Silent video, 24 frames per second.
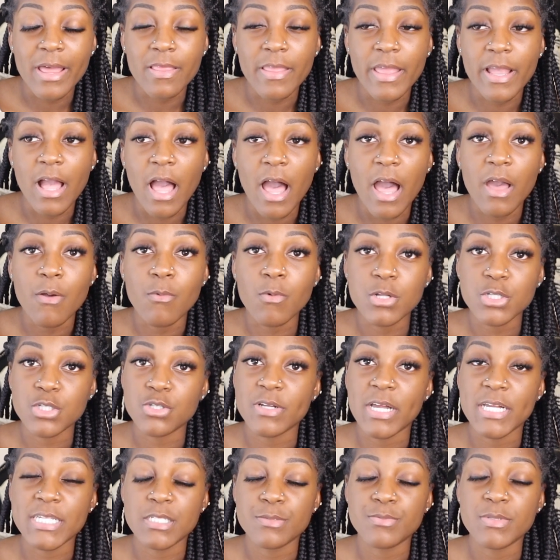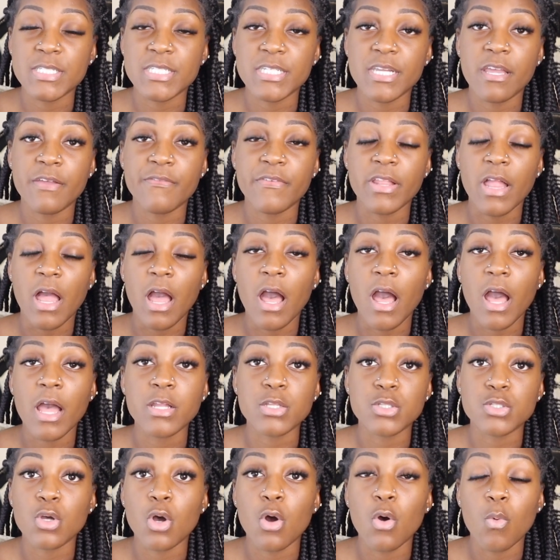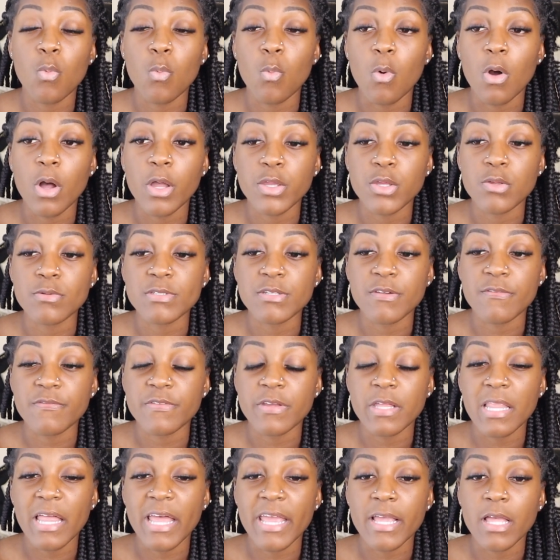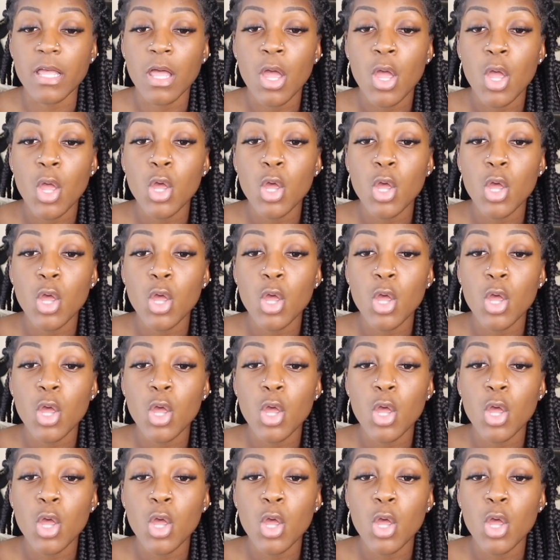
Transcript: Like, I want you guys to be safe, and I don't want you to feel like